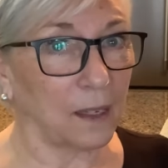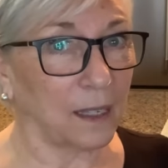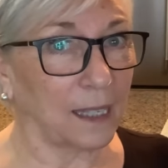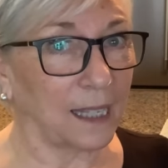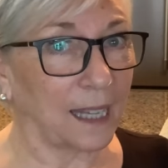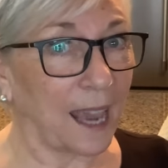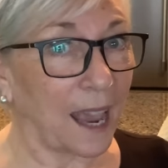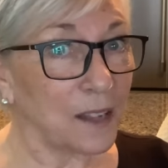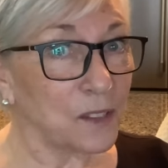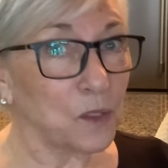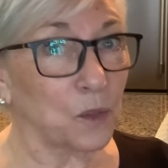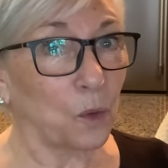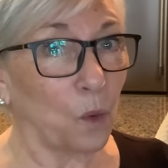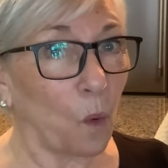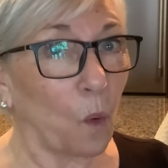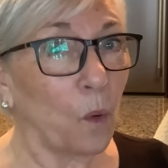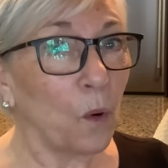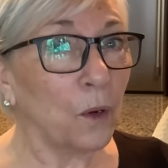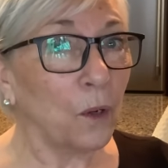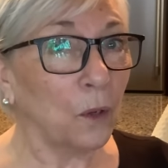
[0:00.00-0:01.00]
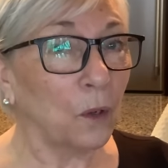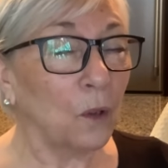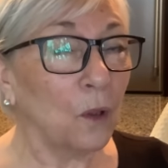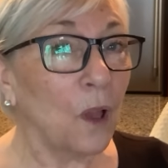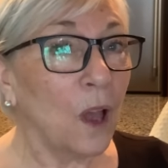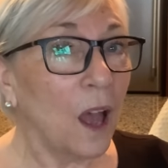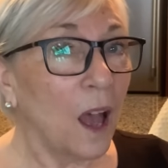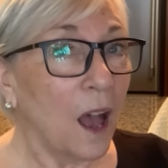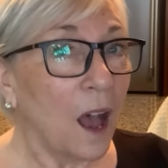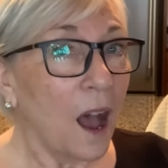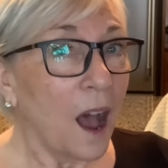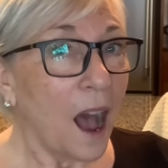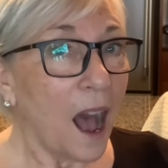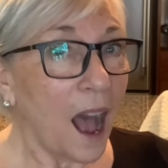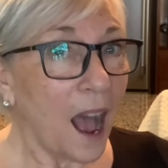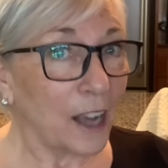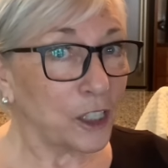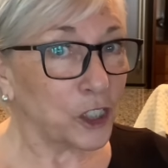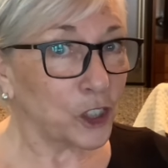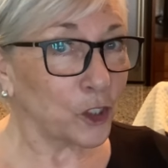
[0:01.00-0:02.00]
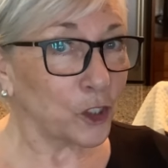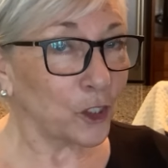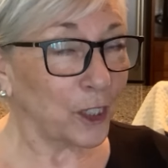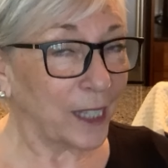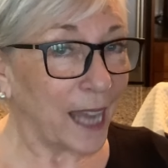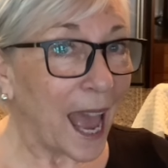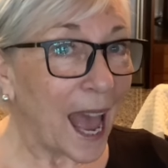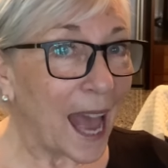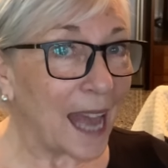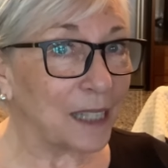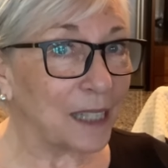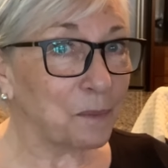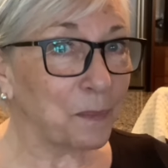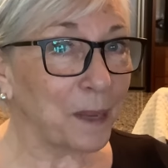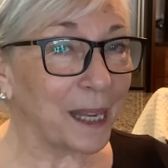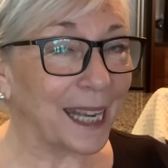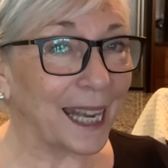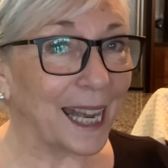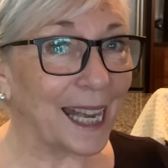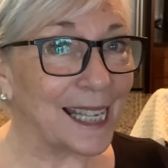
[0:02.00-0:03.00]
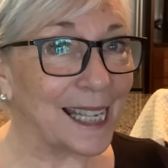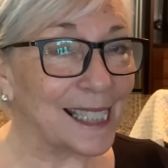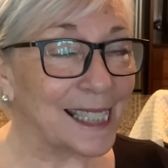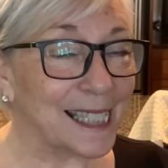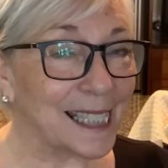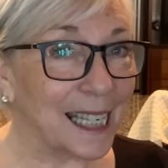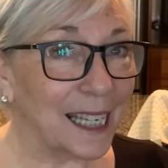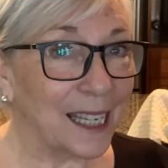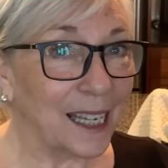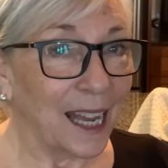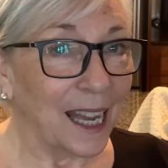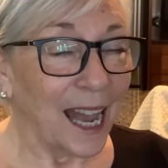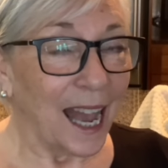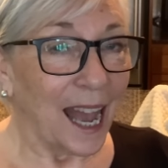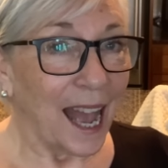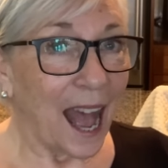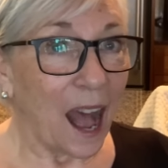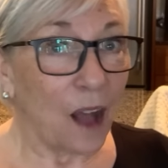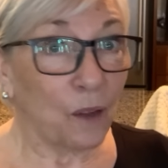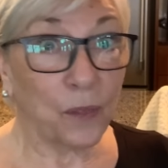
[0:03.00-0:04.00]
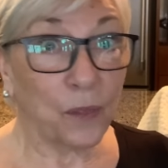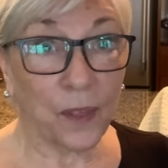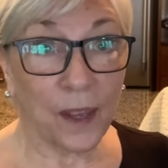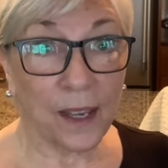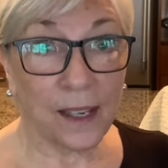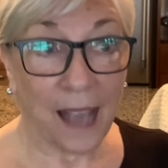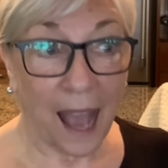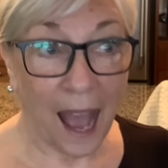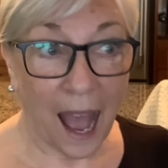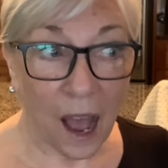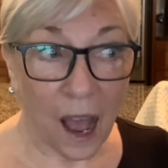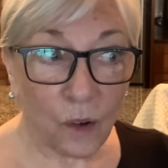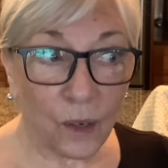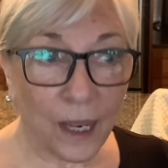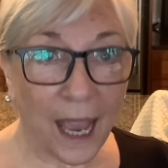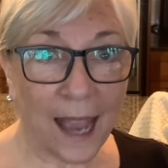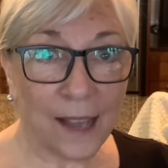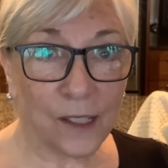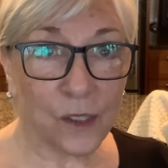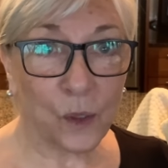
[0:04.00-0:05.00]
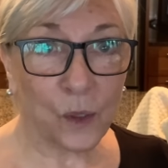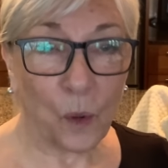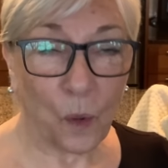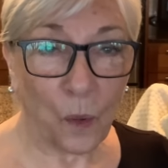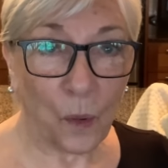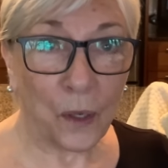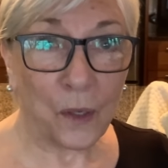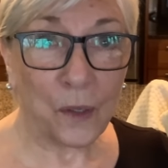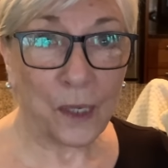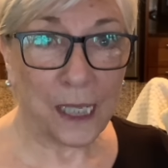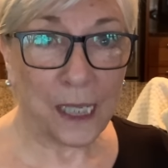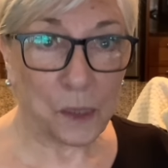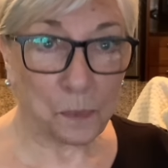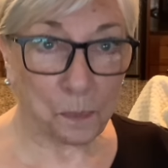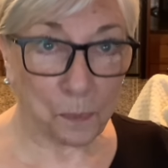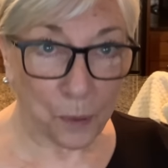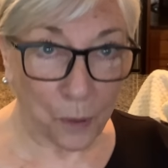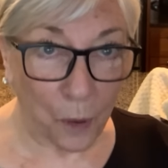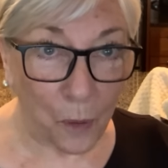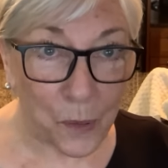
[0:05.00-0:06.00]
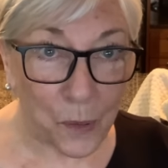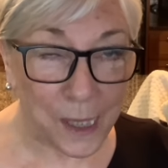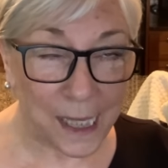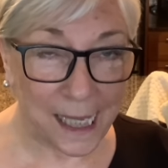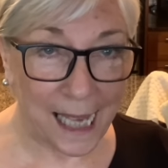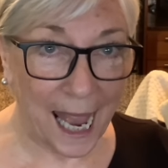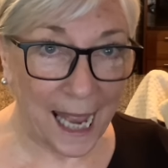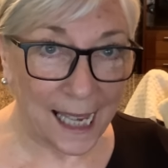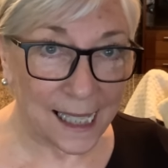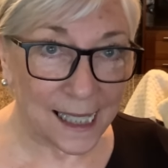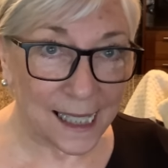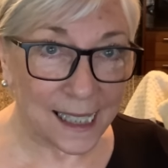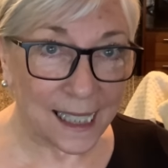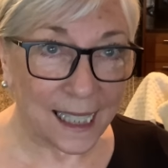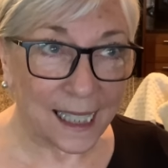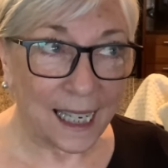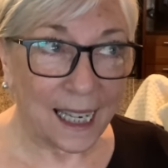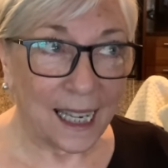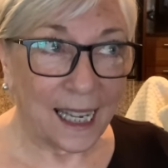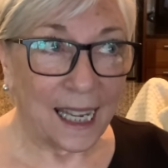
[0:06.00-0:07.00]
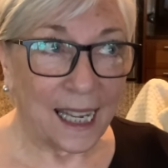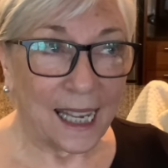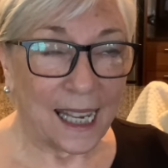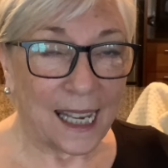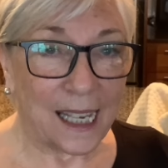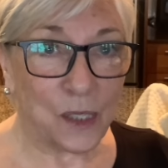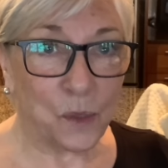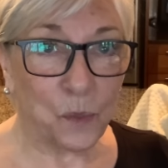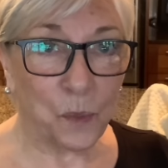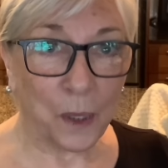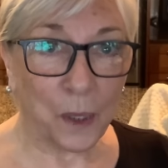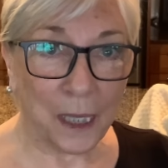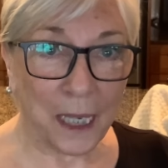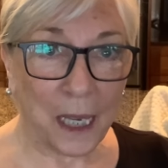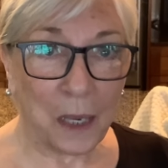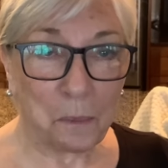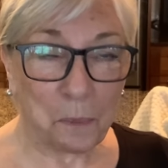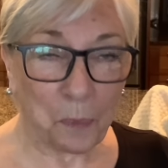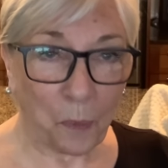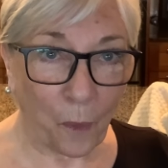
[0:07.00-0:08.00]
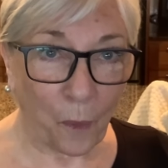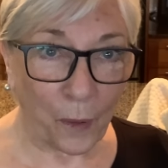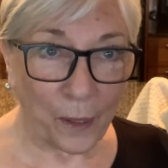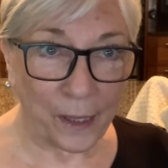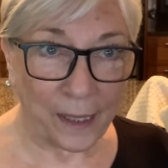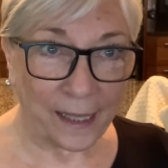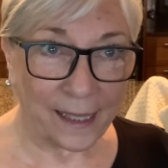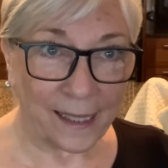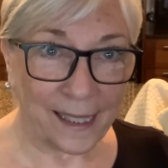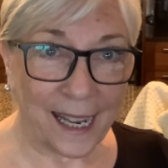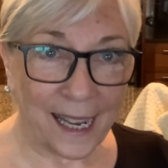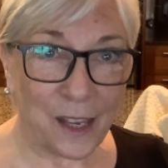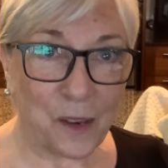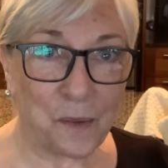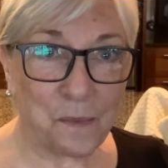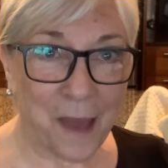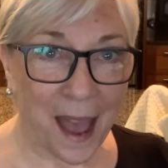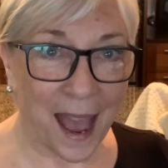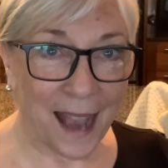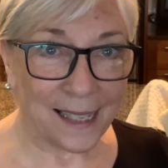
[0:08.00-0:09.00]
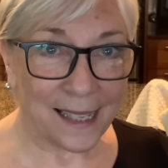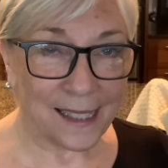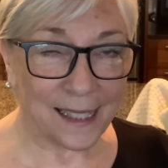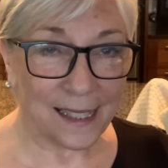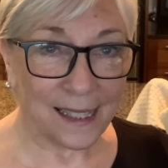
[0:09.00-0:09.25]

castor oil I should get because how thing, how castor oil is processed is really important that you max